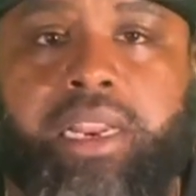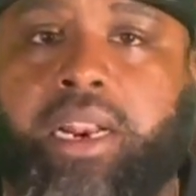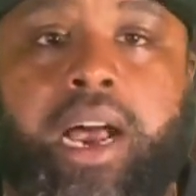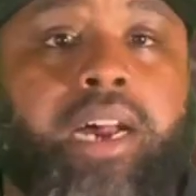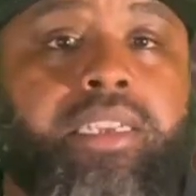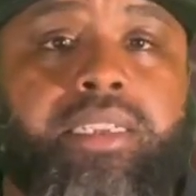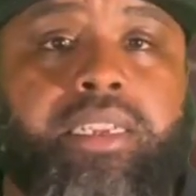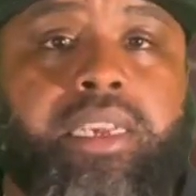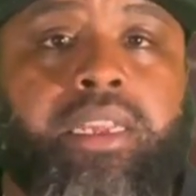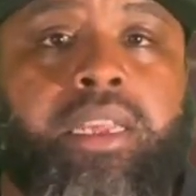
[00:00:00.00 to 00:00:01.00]
And
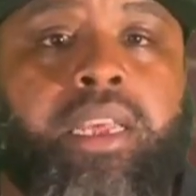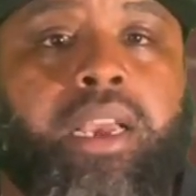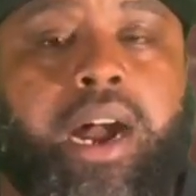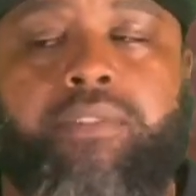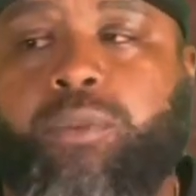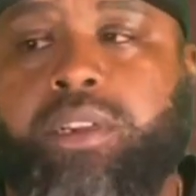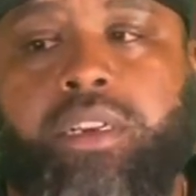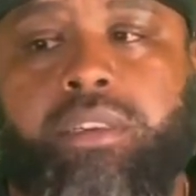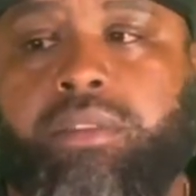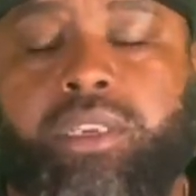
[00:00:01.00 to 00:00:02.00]
honestly, I've worked
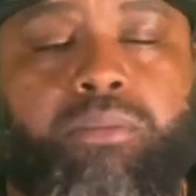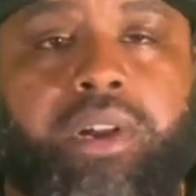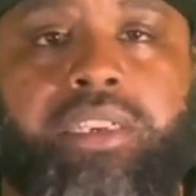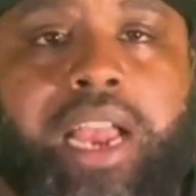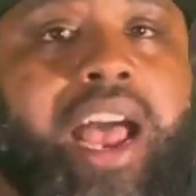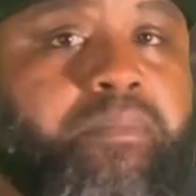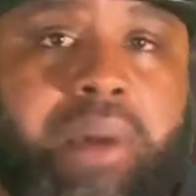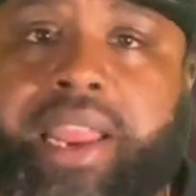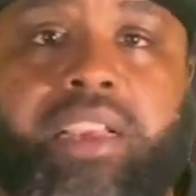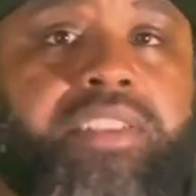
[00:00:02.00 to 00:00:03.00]
there so much, I
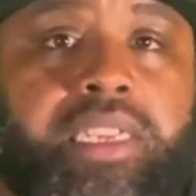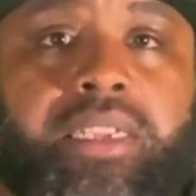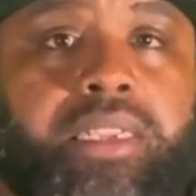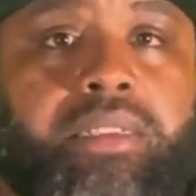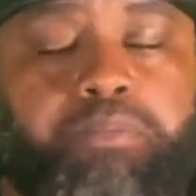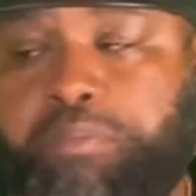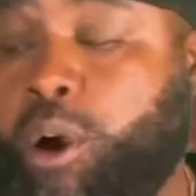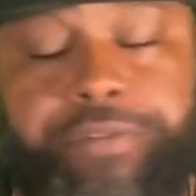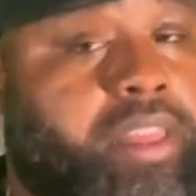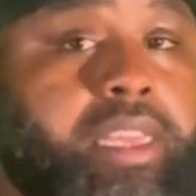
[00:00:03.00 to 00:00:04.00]
might have seen
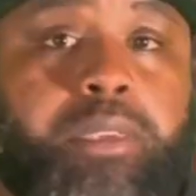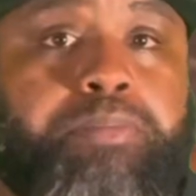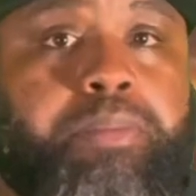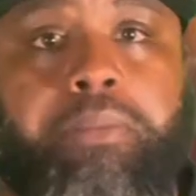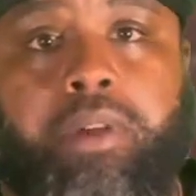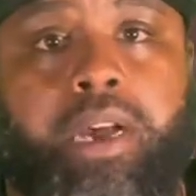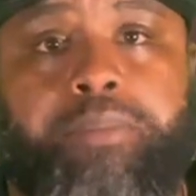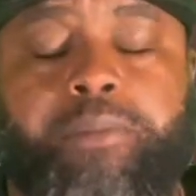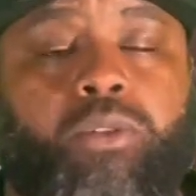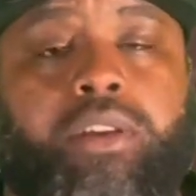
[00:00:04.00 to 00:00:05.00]
both of these
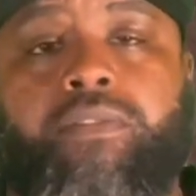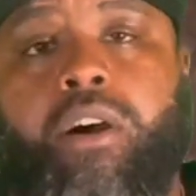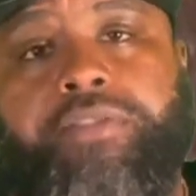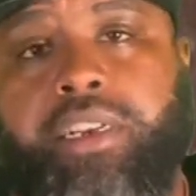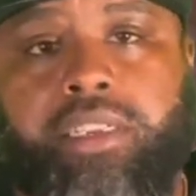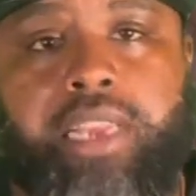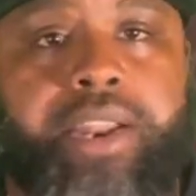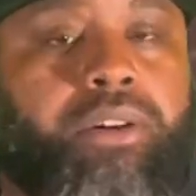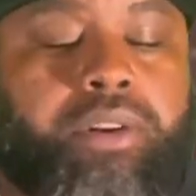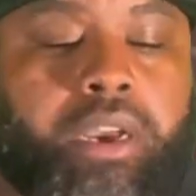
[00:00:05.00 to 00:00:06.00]
people involved in this. I
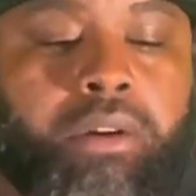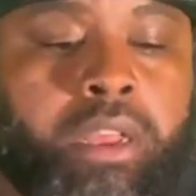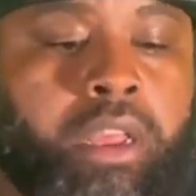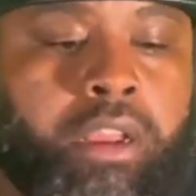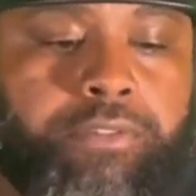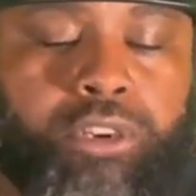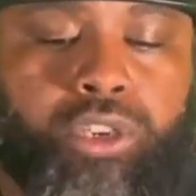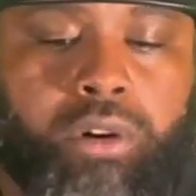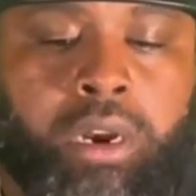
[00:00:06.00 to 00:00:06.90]
don't know for sure.